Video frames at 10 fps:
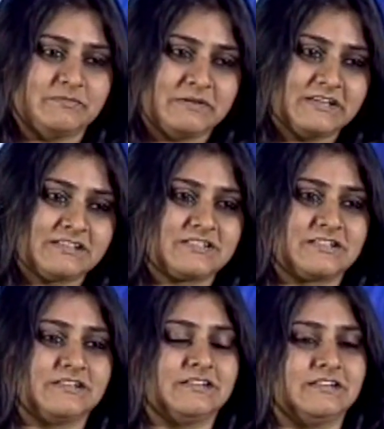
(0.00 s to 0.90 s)
of the
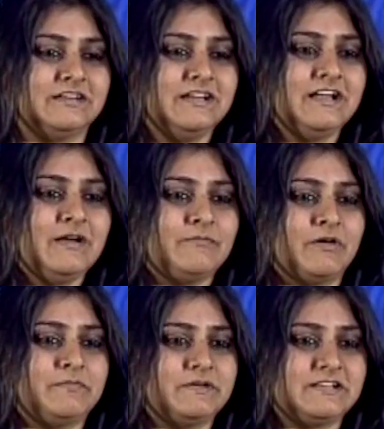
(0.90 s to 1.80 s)
biggest
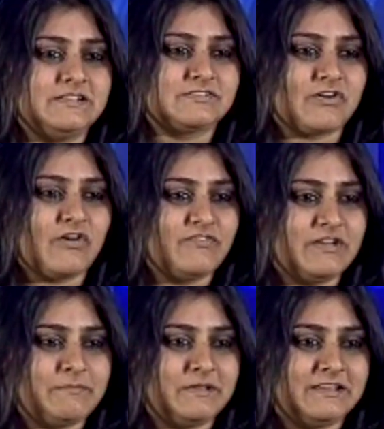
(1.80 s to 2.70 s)
properties of